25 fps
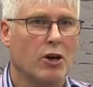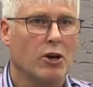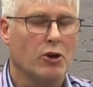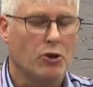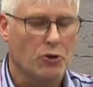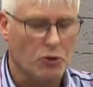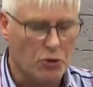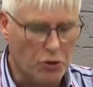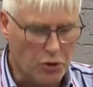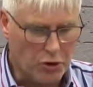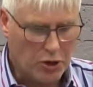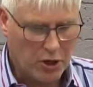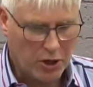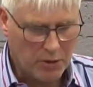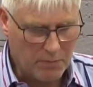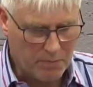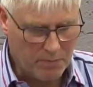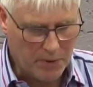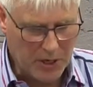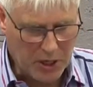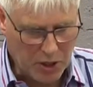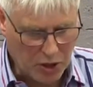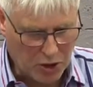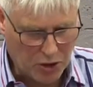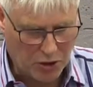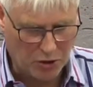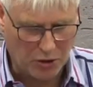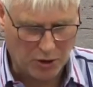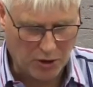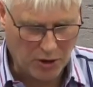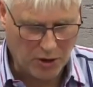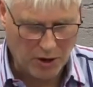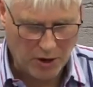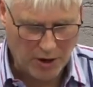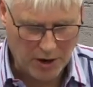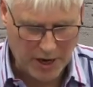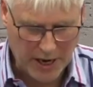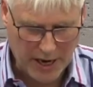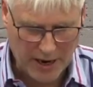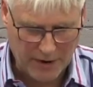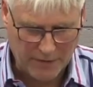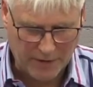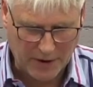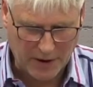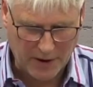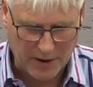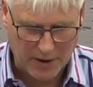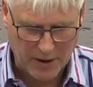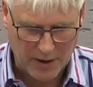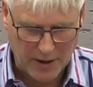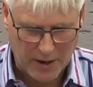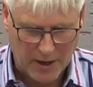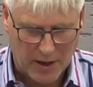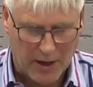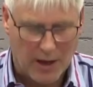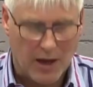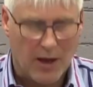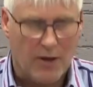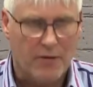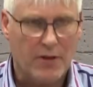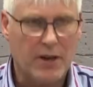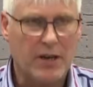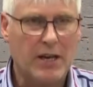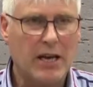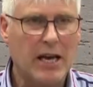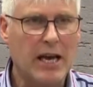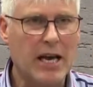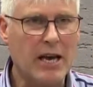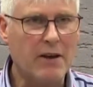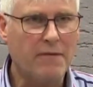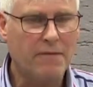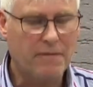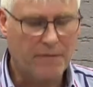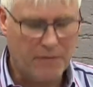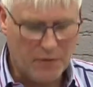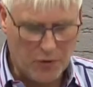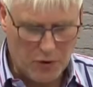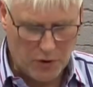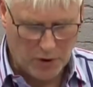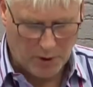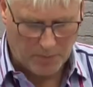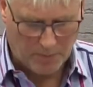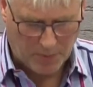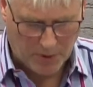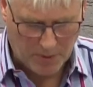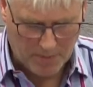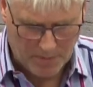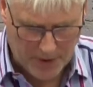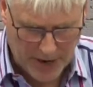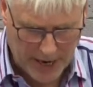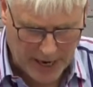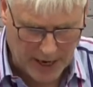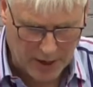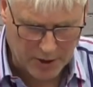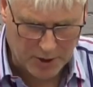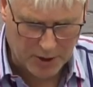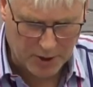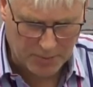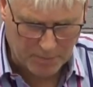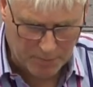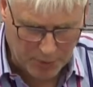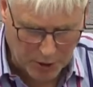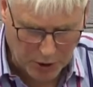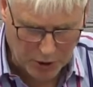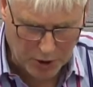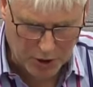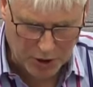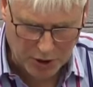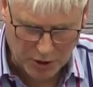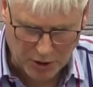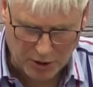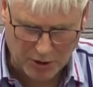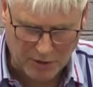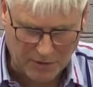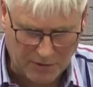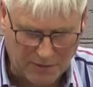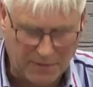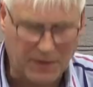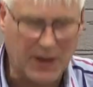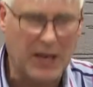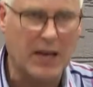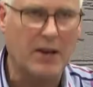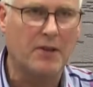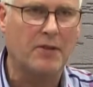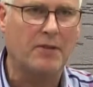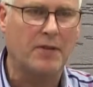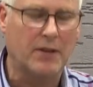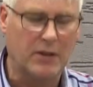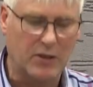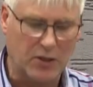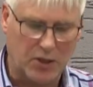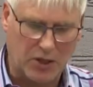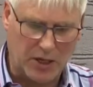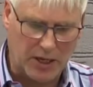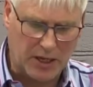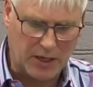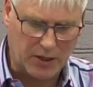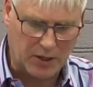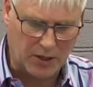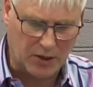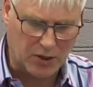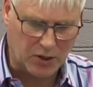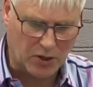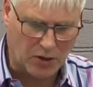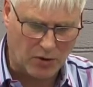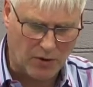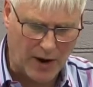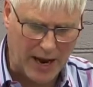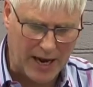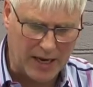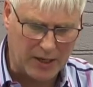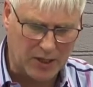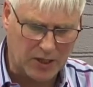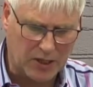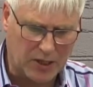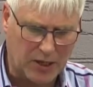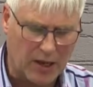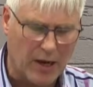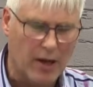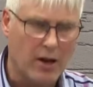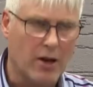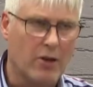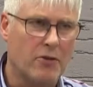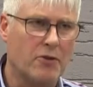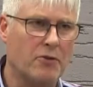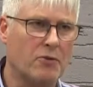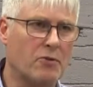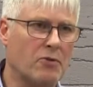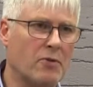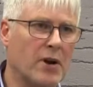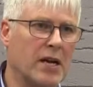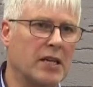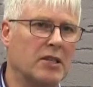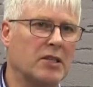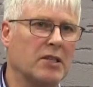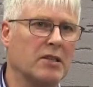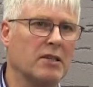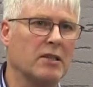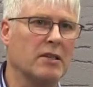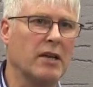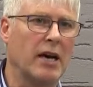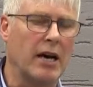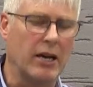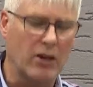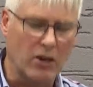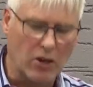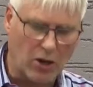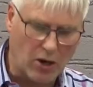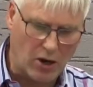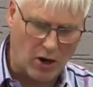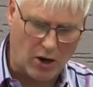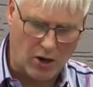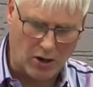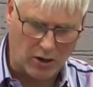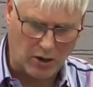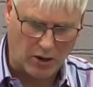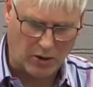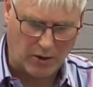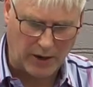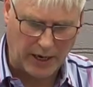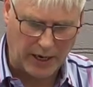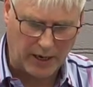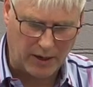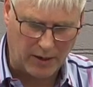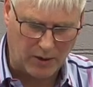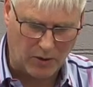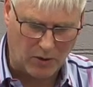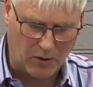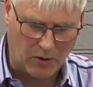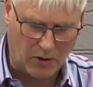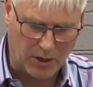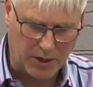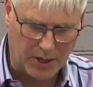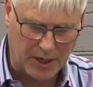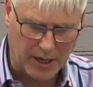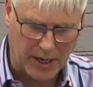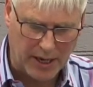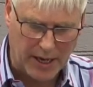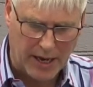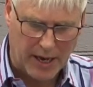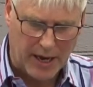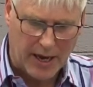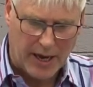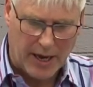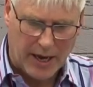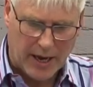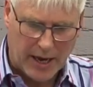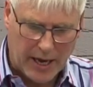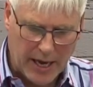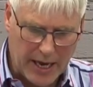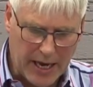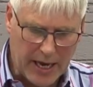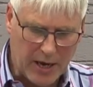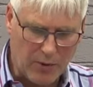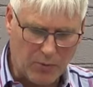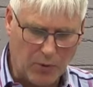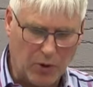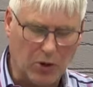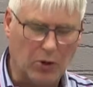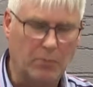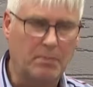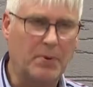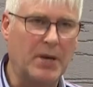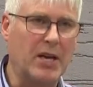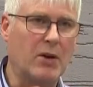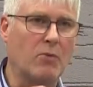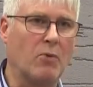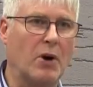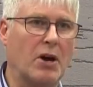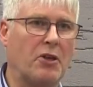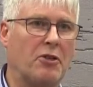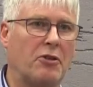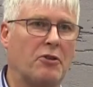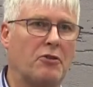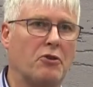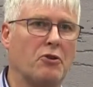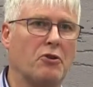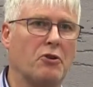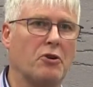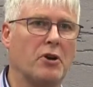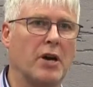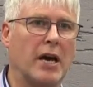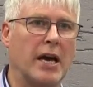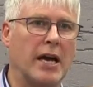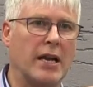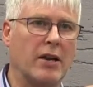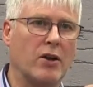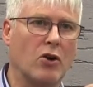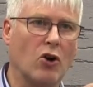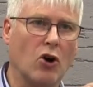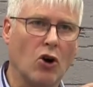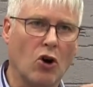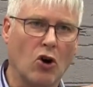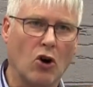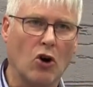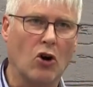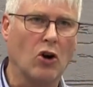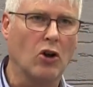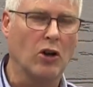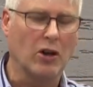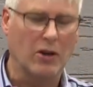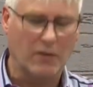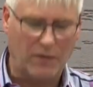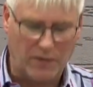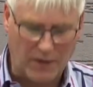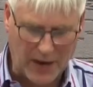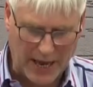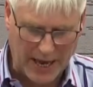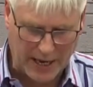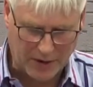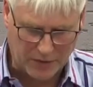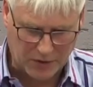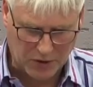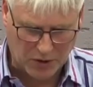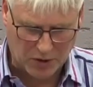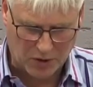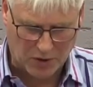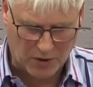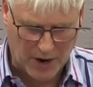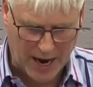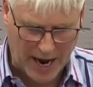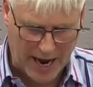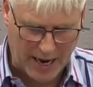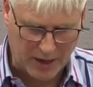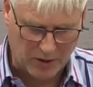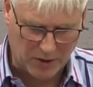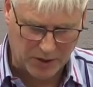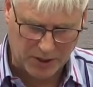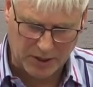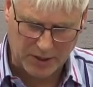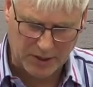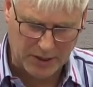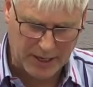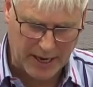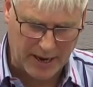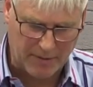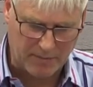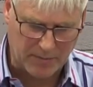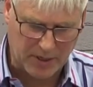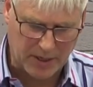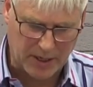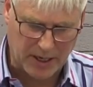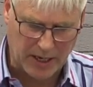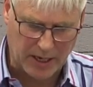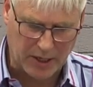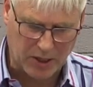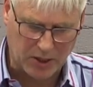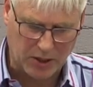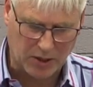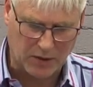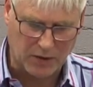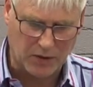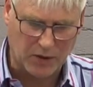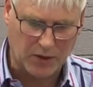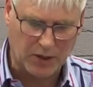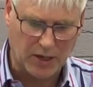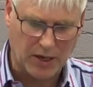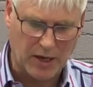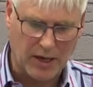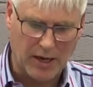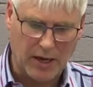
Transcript: You can be sure, however, that if you're prepared to put your faith in Jesus Christ, the risen and conquering Lord, he will be with you in all of life's trials and temptations,